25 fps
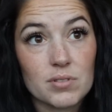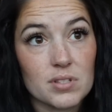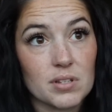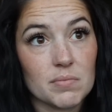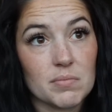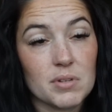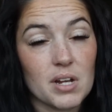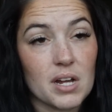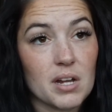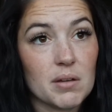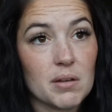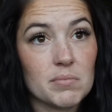
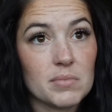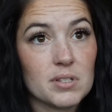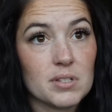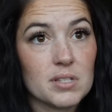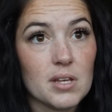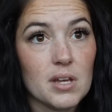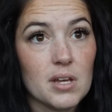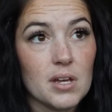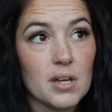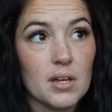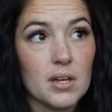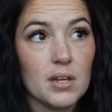Sometimes,
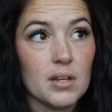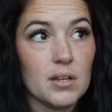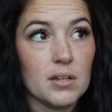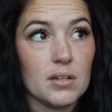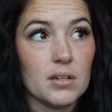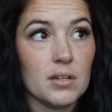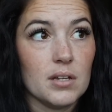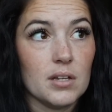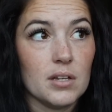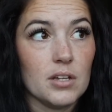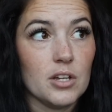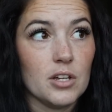
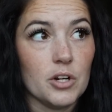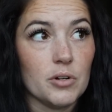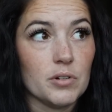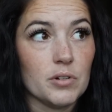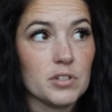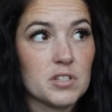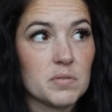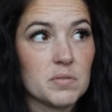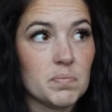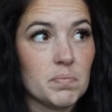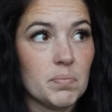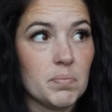you know,
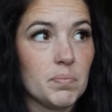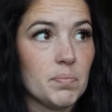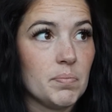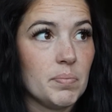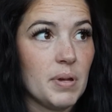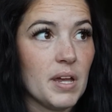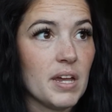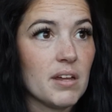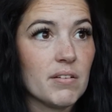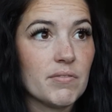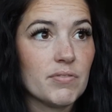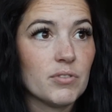it's
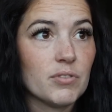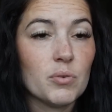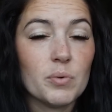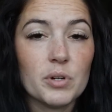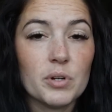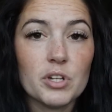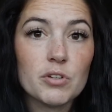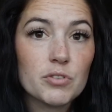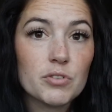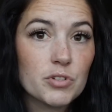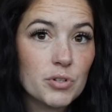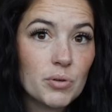painful
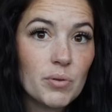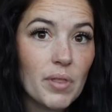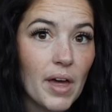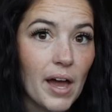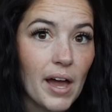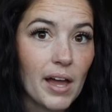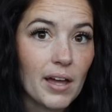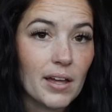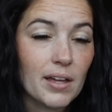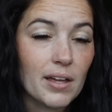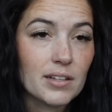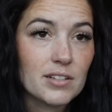when you do that.